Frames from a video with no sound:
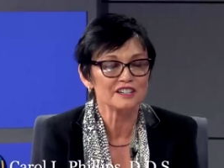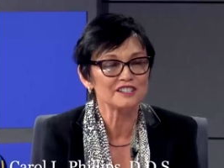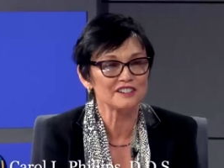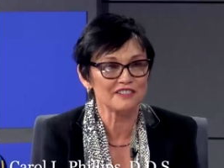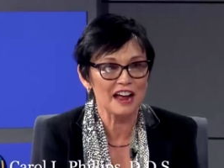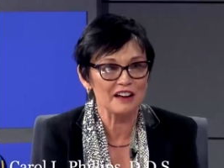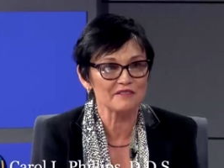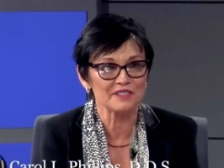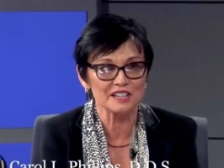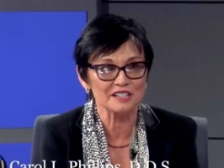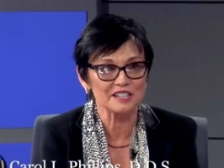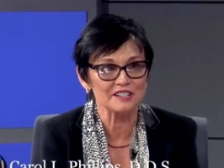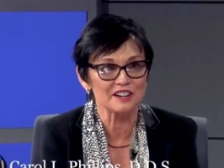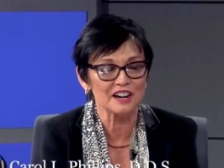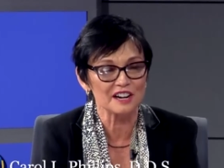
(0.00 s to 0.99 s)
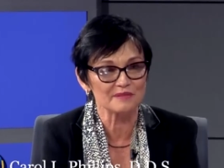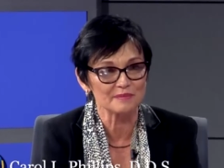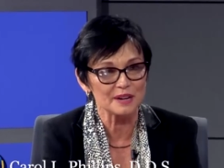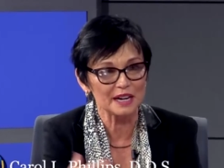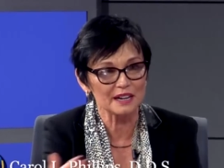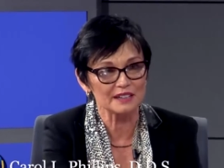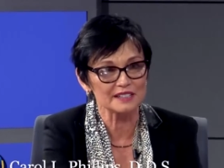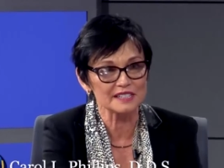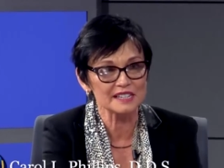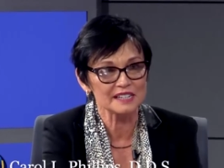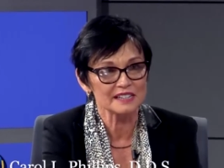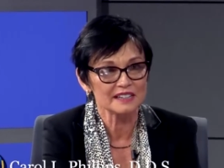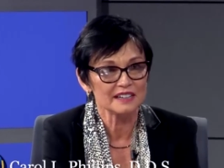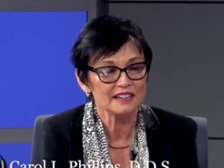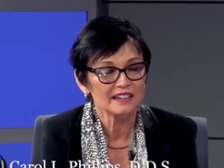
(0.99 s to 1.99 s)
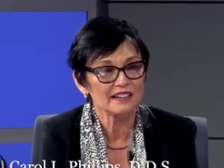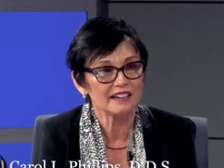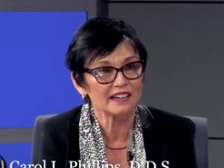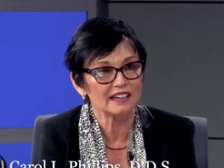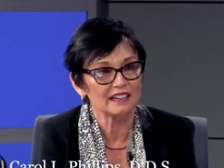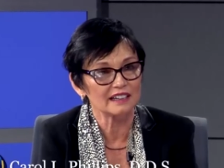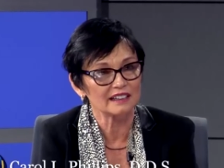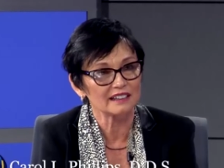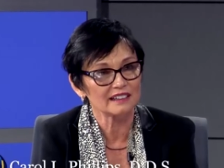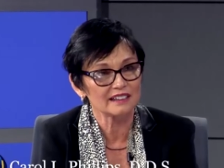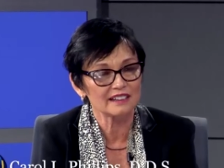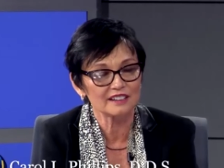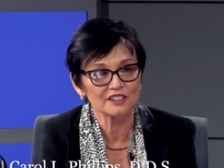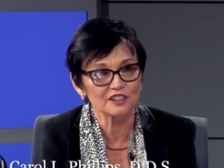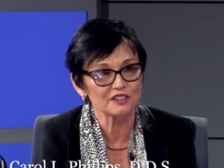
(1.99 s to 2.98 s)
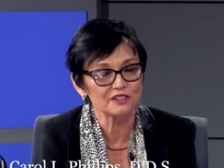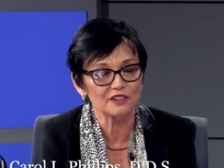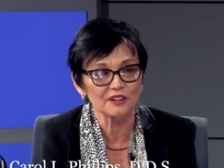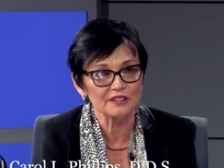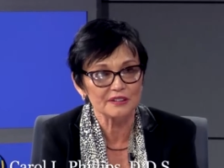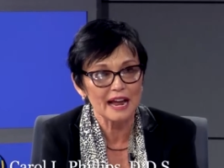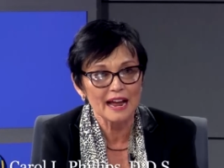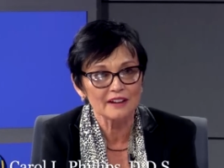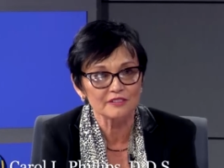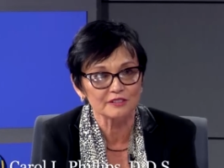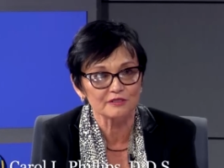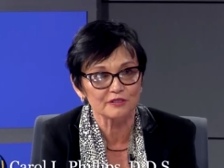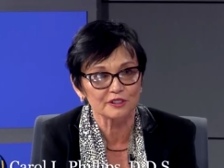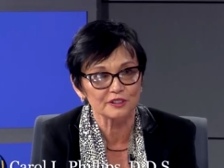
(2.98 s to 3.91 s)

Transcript: to have this done because uh, you're going to have it for